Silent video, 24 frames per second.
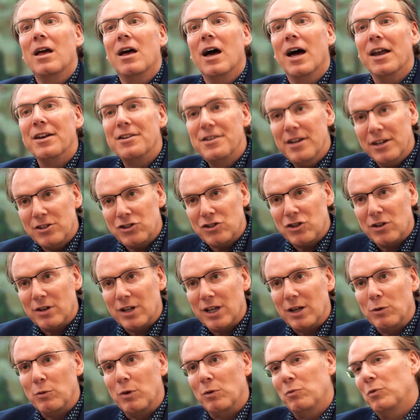
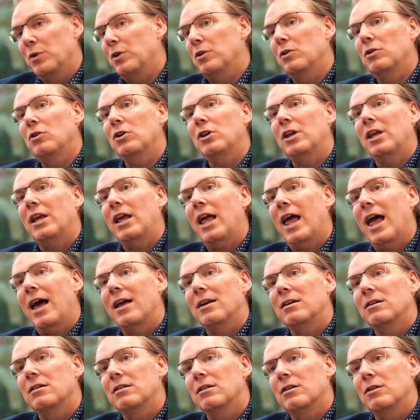Additionally, when we're looking
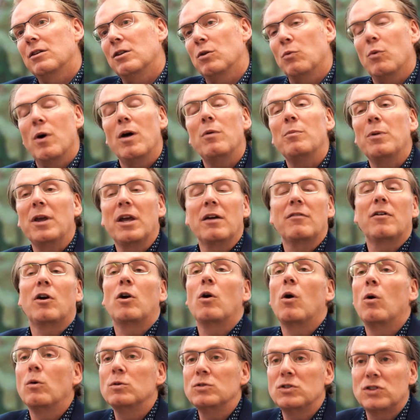at the well-being of our
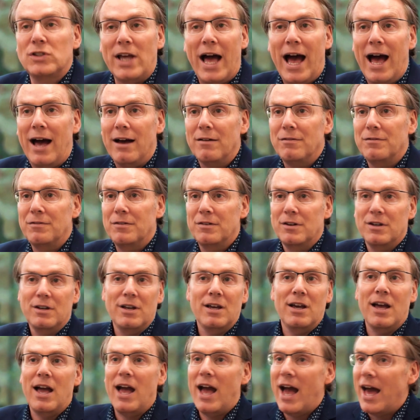own staff
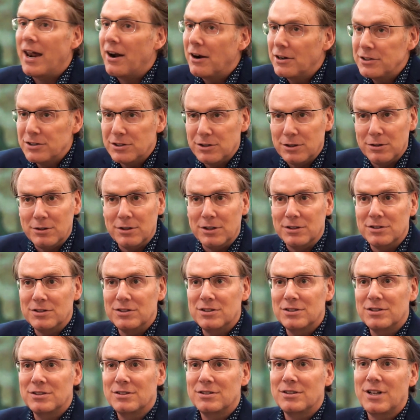and our
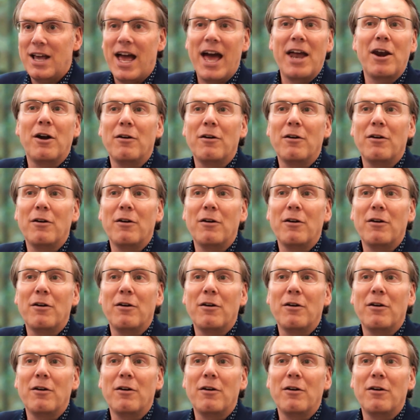students and